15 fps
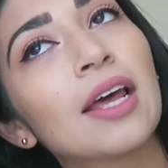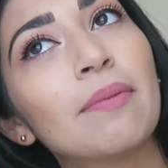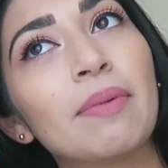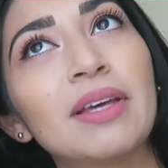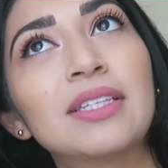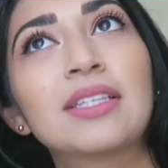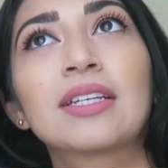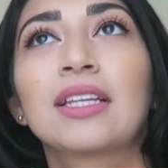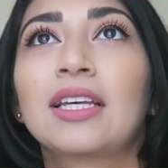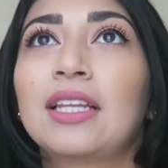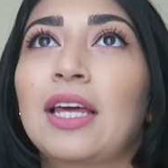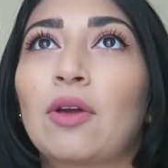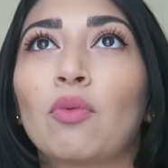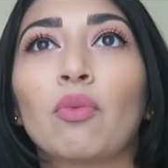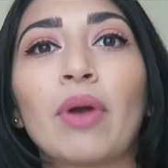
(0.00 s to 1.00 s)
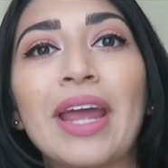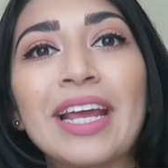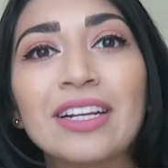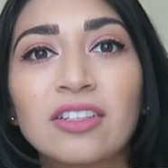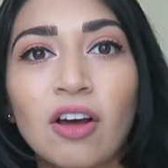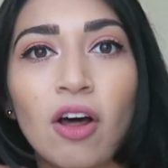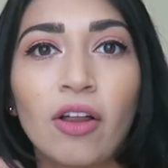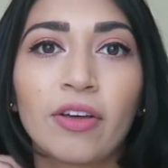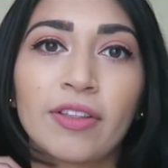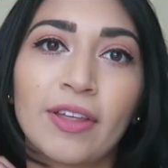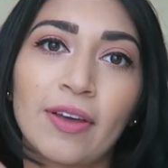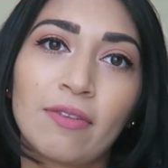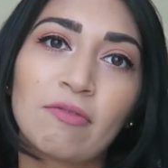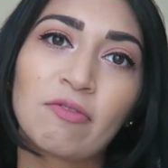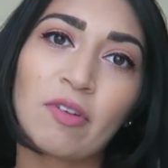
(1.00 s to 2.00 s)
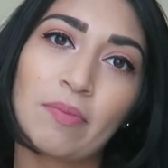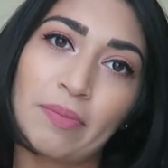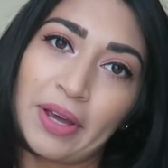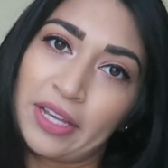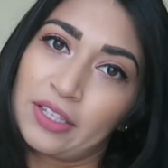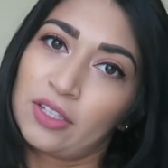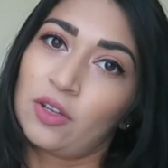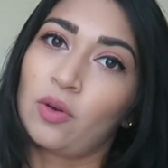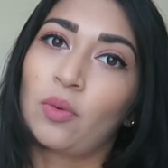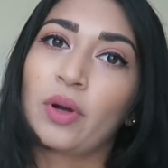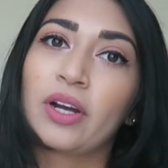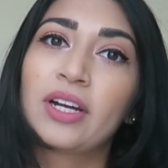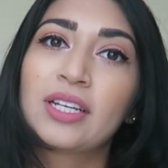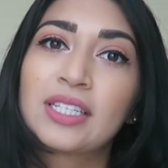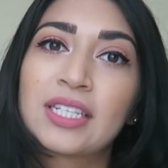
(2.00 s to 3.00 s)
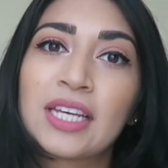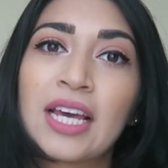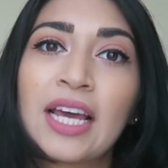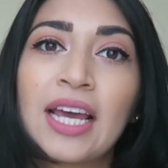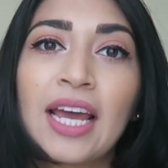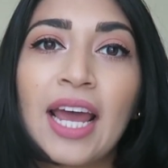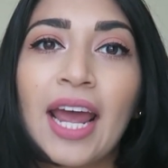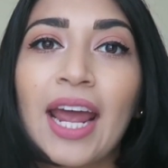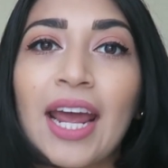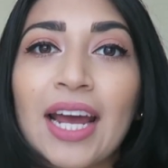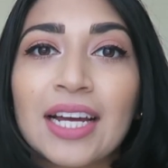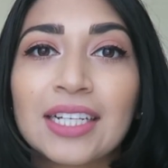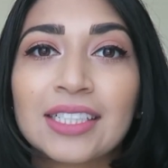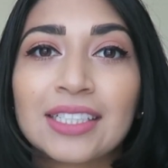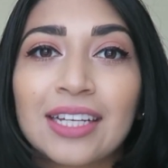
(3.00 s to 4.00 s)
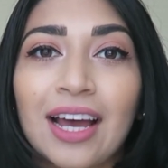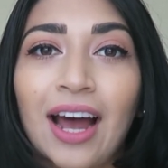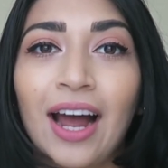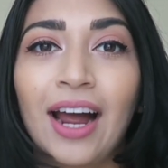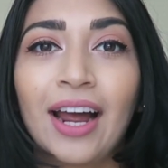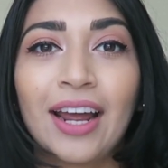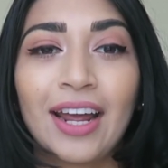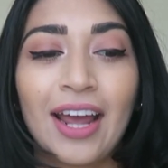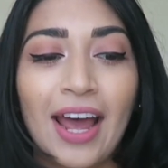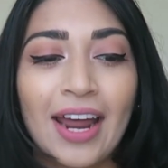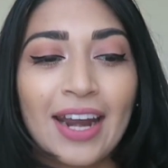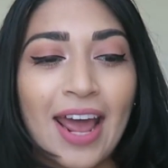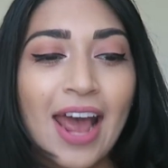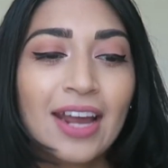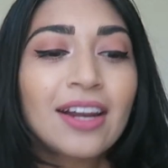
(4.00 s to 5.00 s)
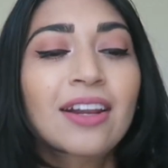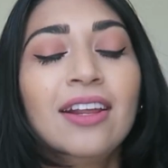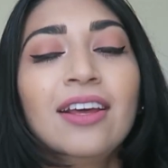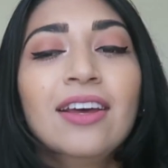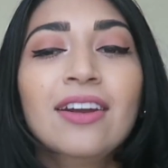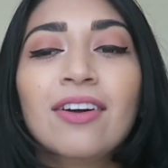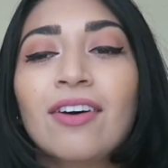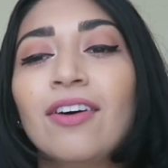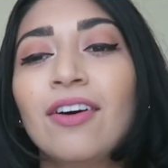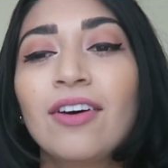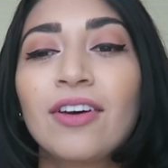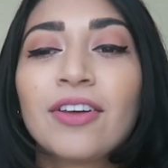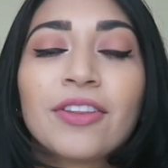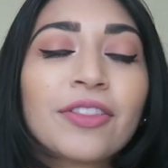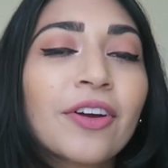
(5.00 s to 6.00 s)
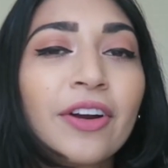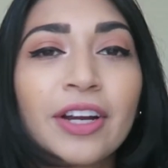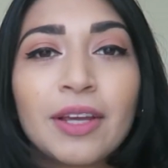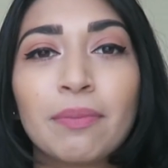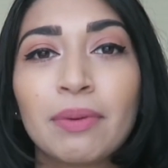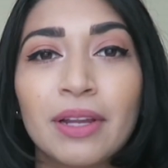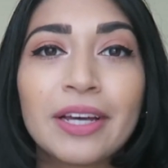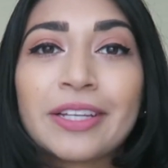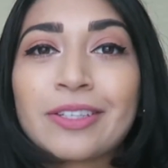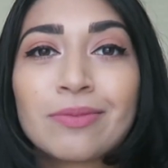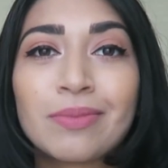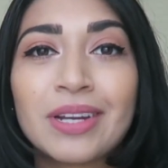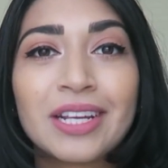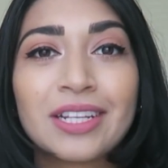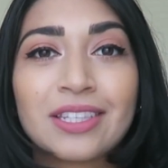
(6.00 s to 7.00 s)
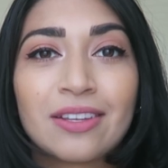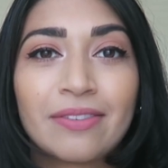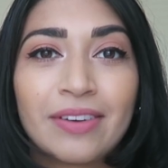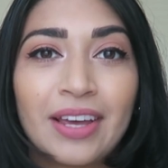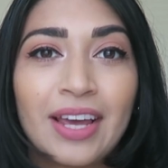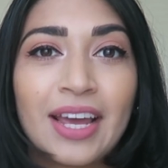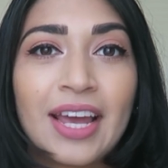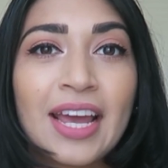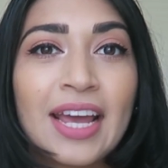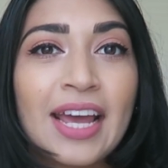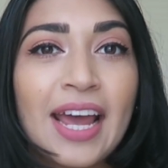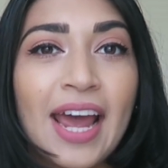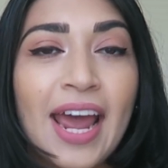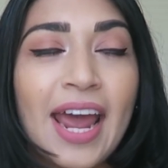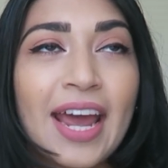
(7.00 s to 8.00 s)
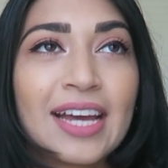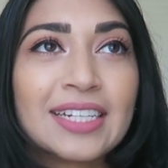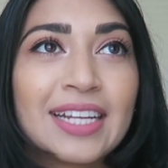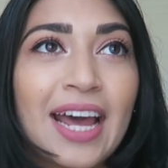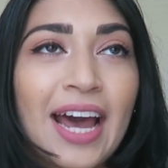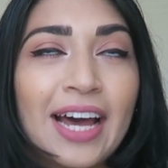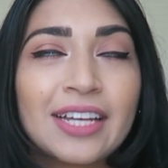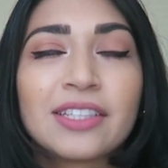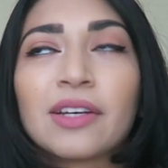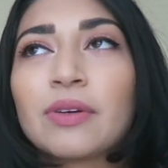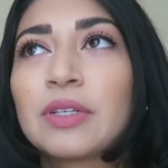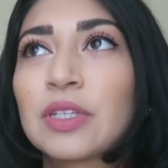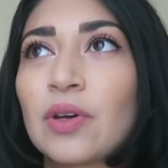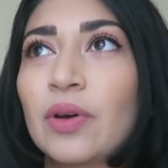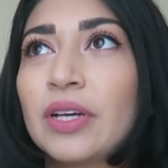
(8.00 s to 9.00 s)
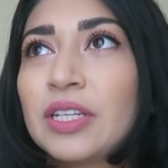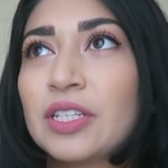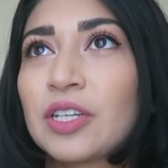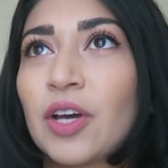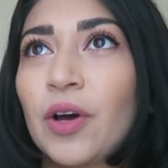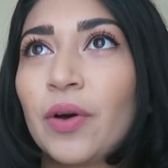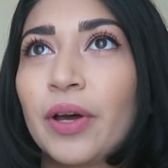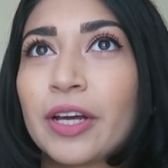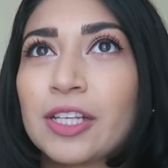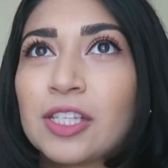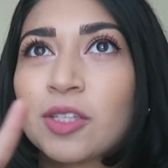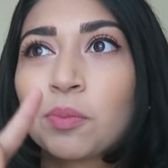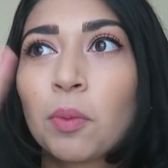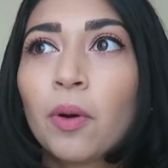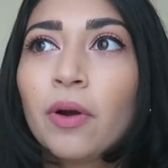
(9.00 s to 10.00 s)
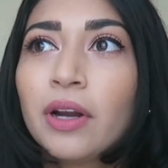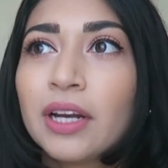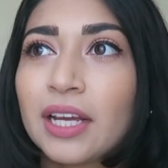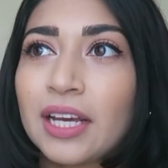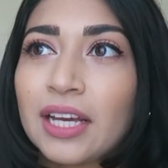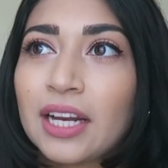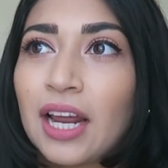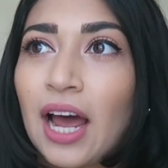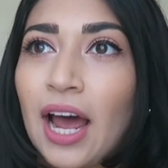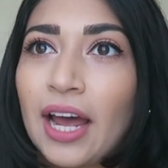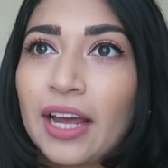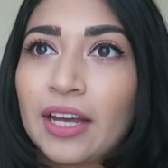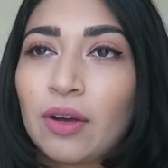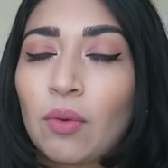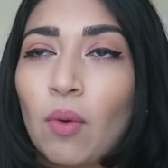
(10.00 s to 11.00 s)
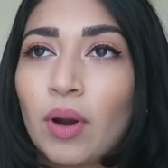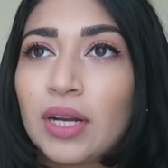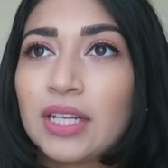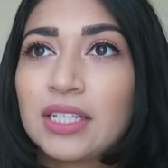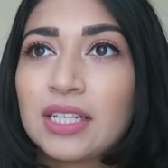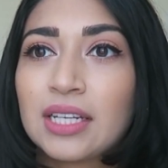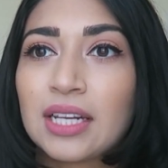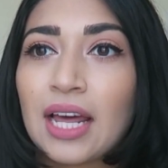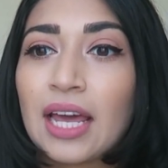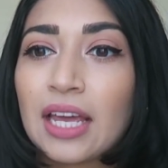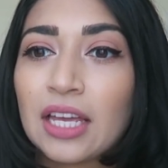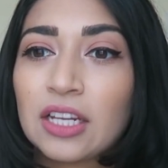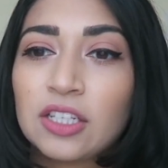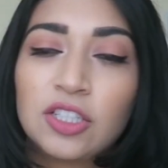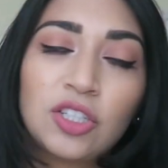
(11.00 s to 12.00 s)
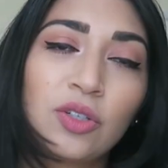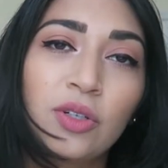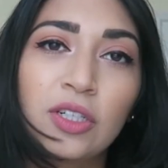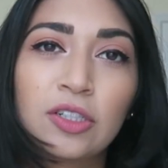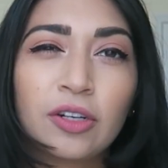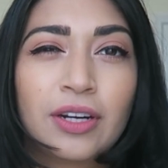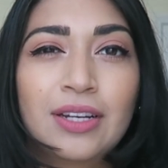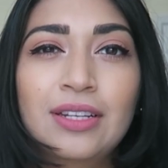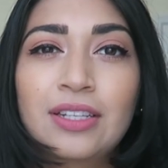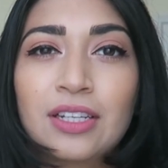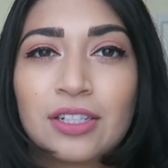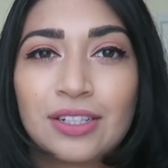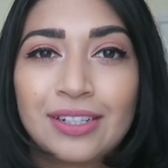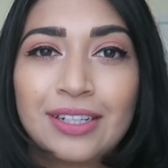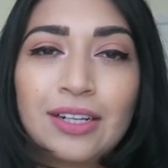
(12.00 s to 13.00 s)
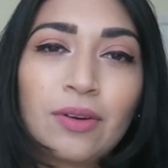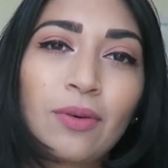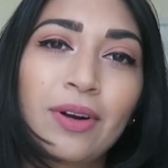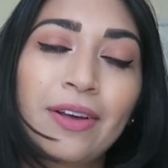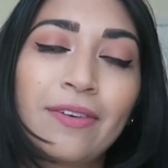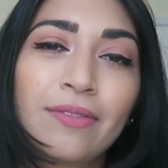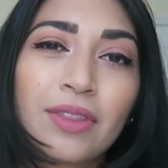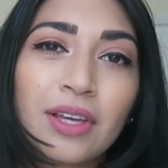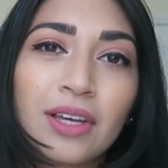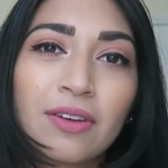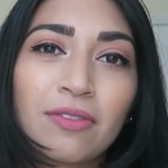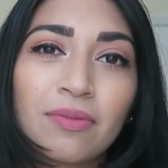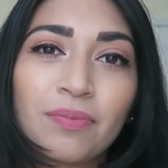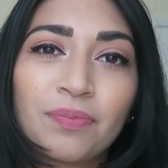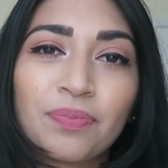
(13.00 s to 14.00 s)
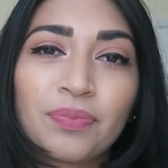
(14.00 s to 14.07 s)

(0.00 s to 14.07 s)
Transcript: I basically like ranked all of them from best to worst, and I had edited all 30 plus minutes of it. And as I was going to go export it, I wanted to like do a transition in one of the